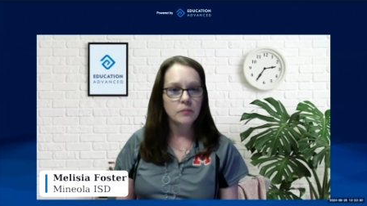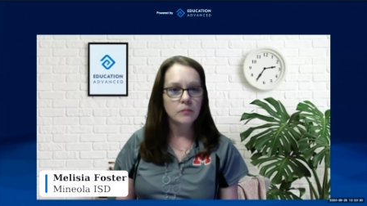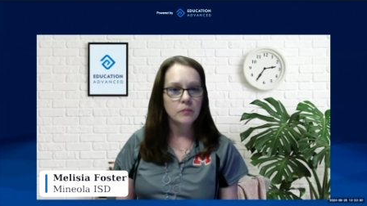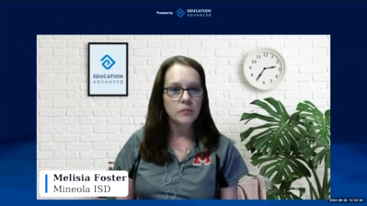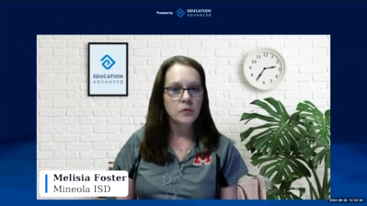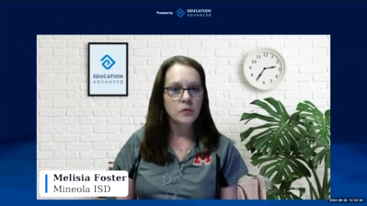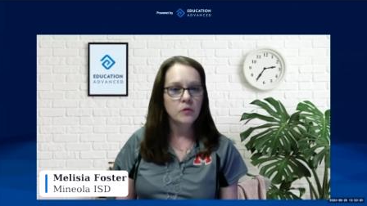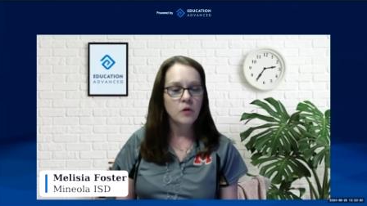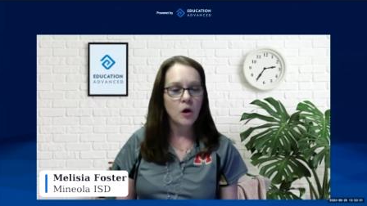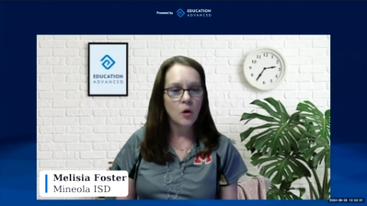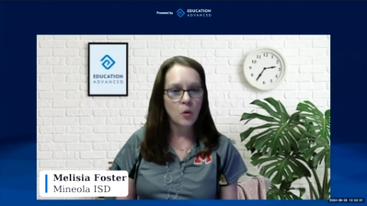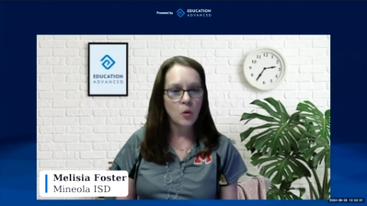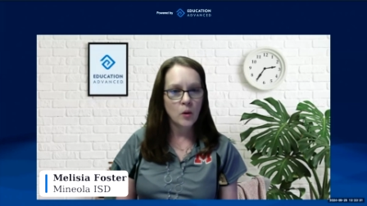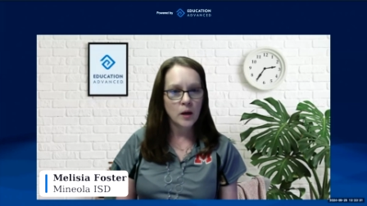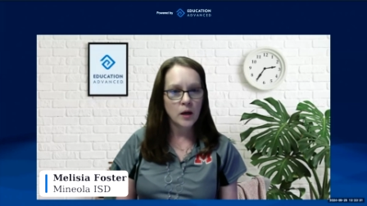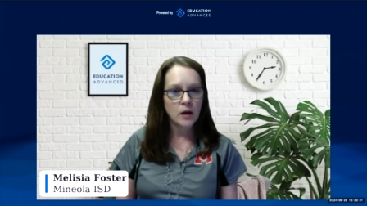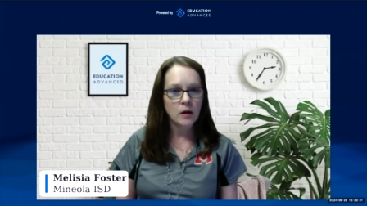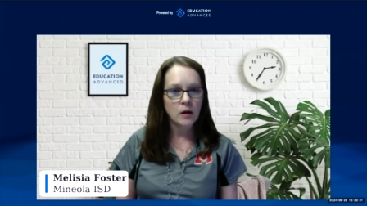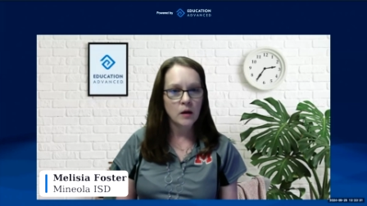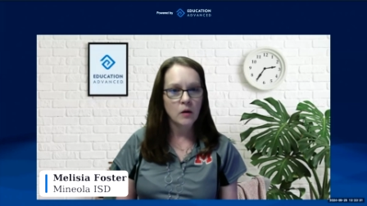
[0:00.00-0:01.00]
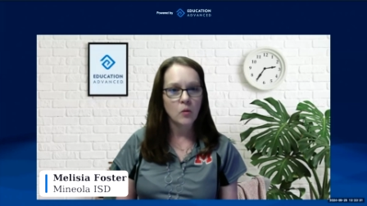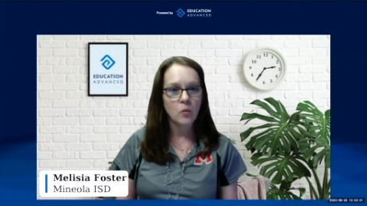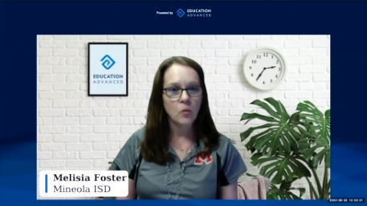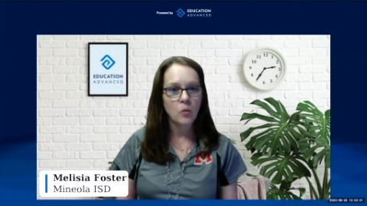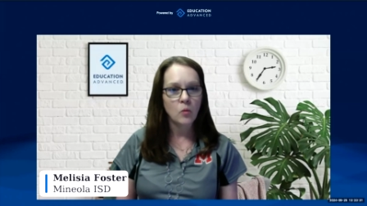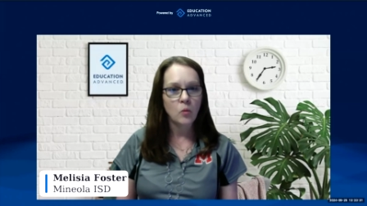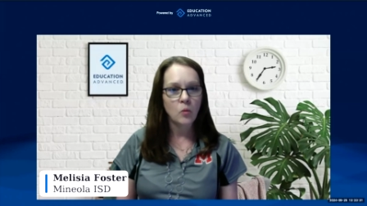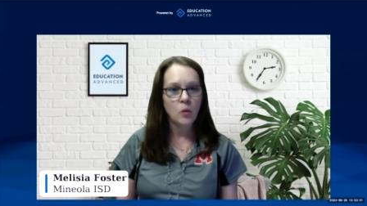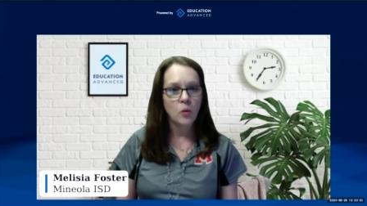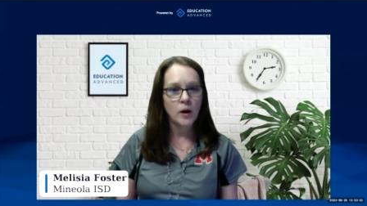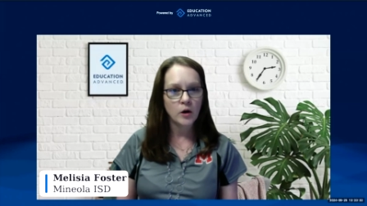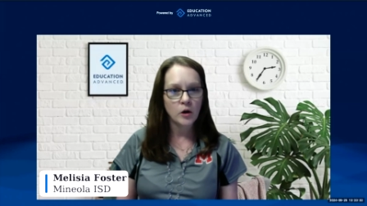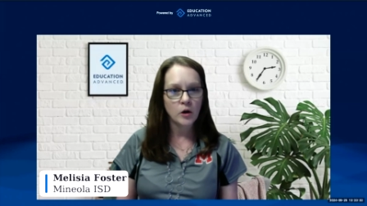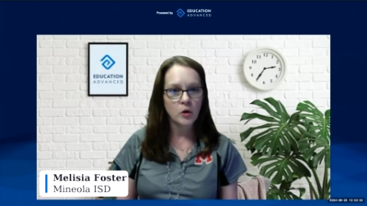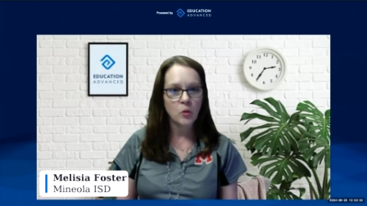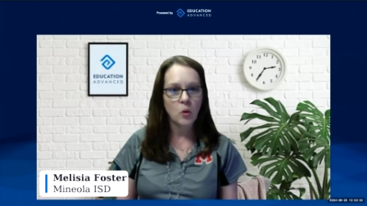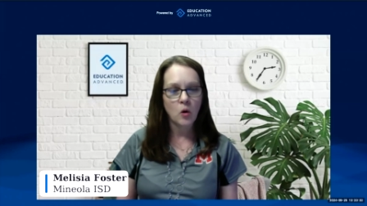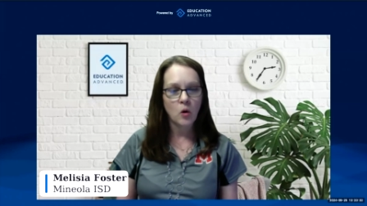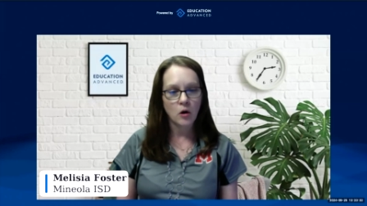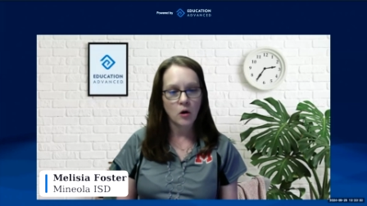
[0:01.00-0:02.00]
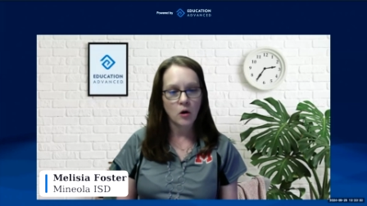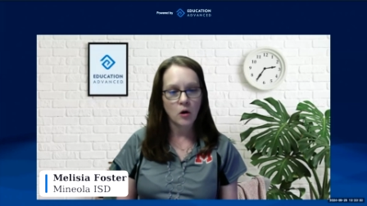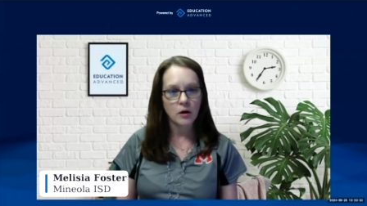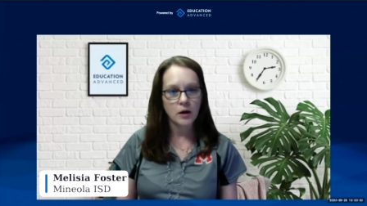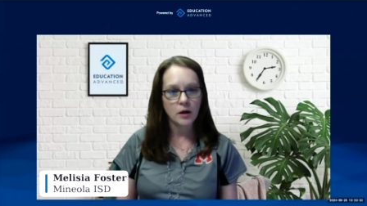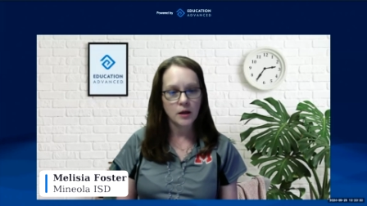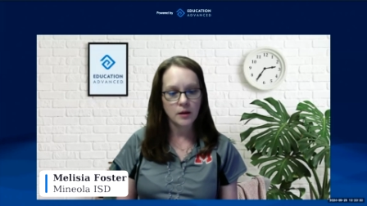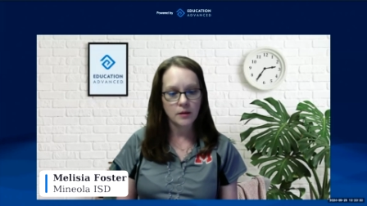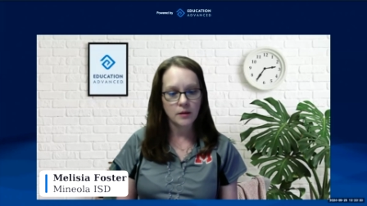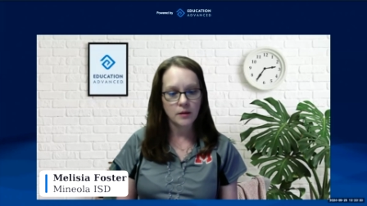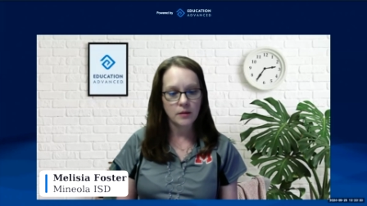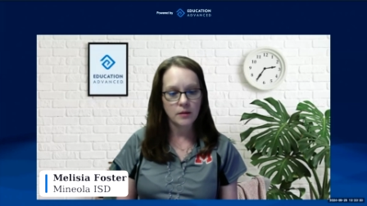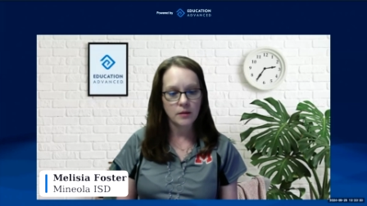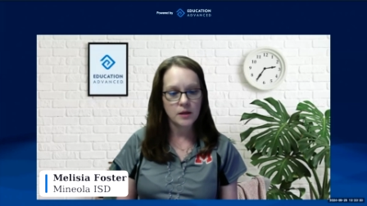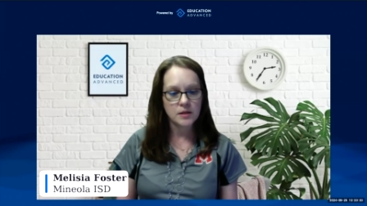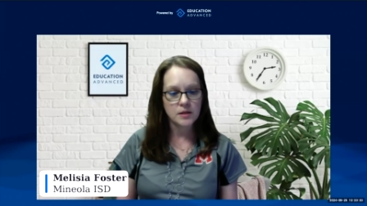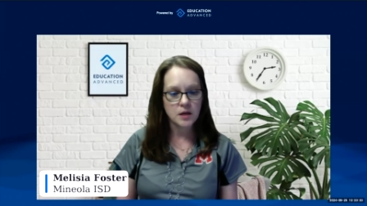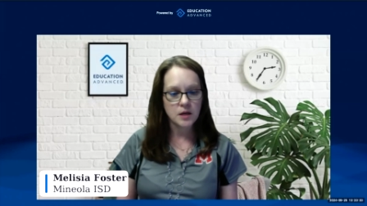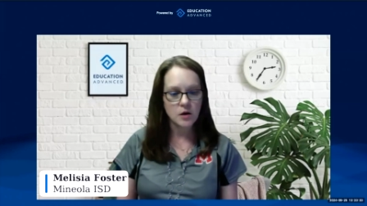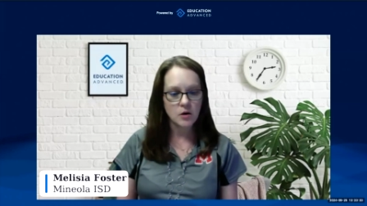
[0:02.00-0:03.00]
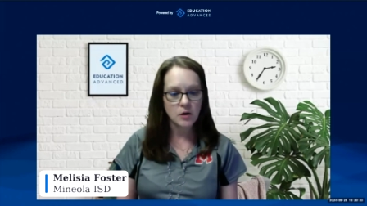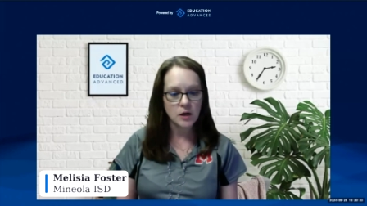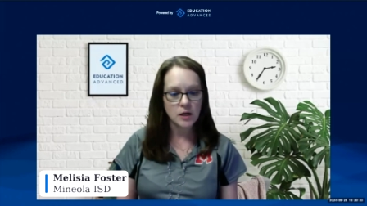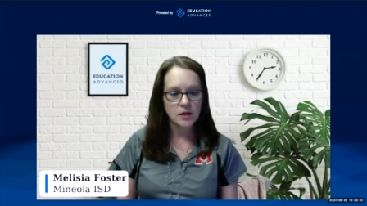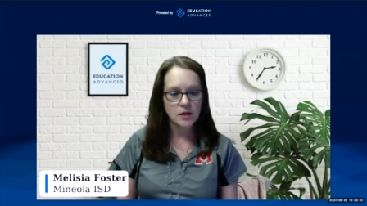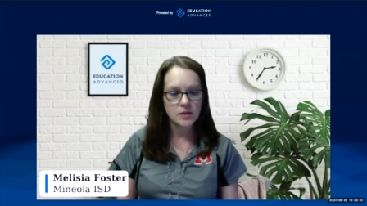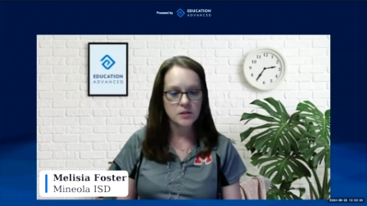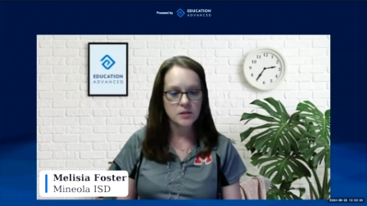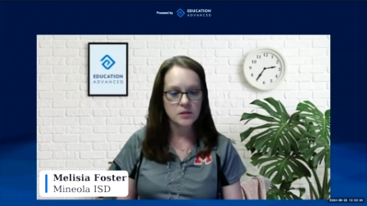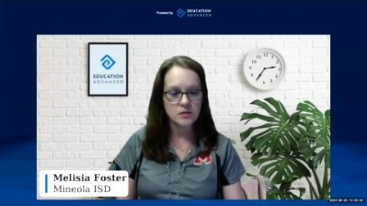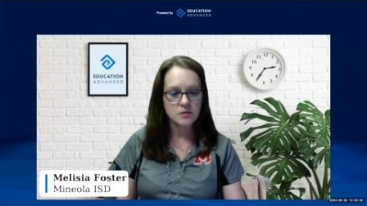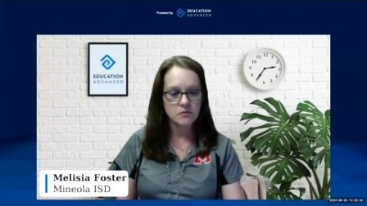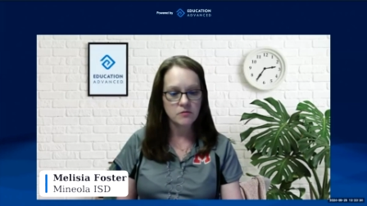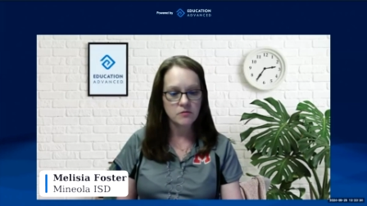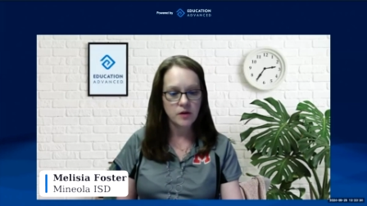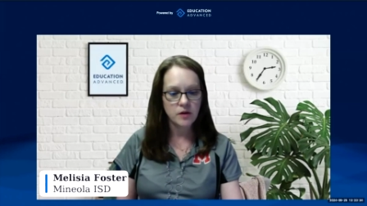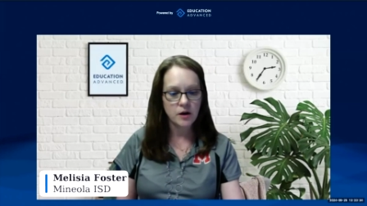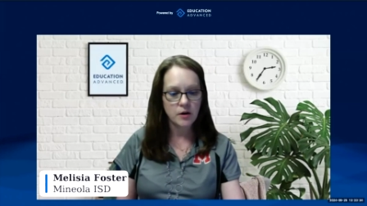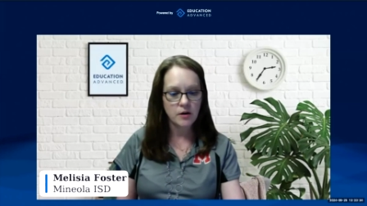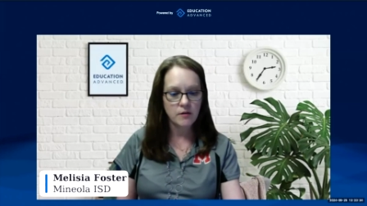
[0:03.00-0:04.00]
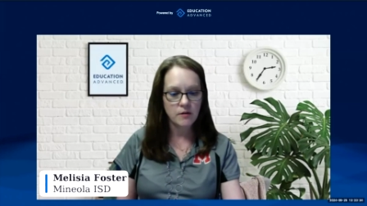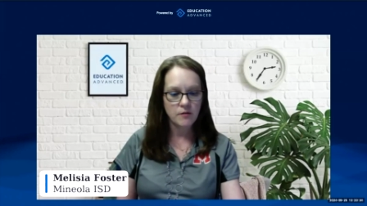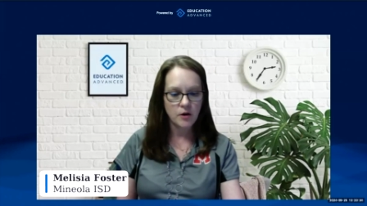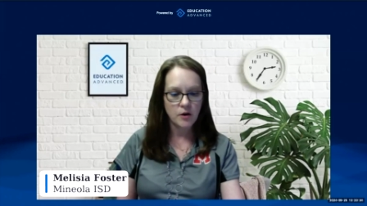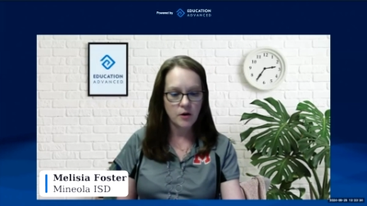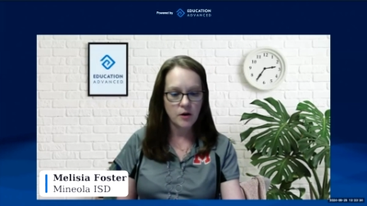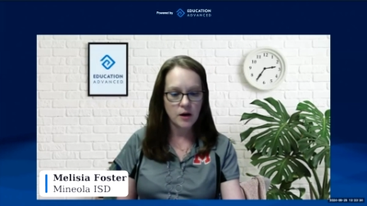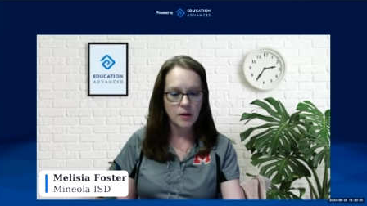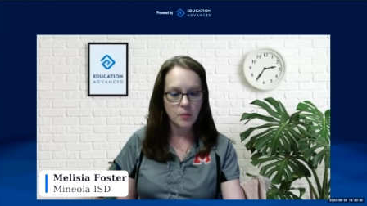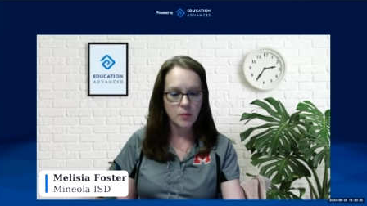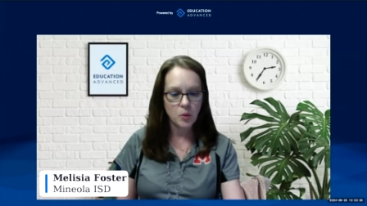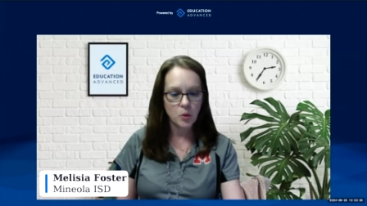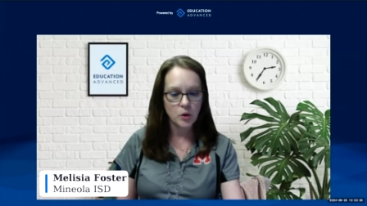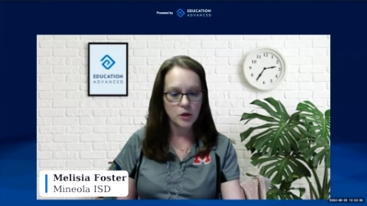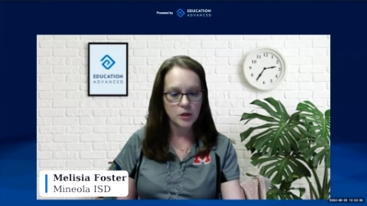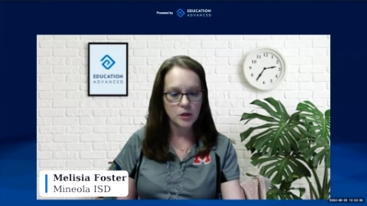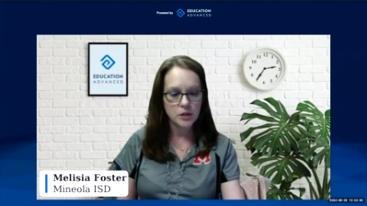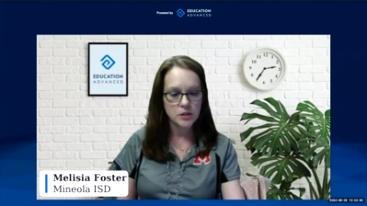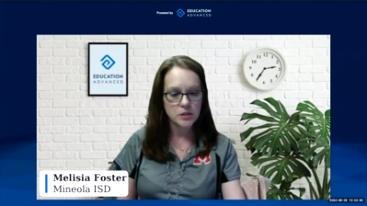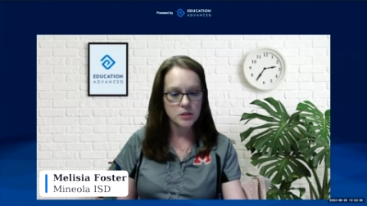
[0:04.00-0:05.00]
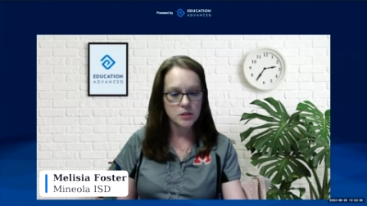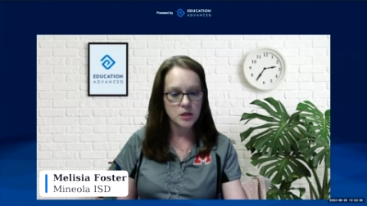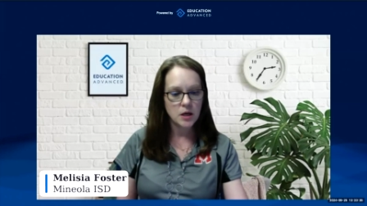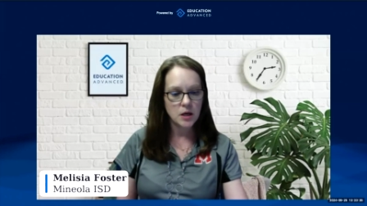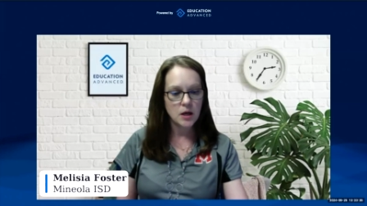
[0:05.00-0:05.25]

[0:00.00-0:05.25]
knowing where you are in these areas is very very important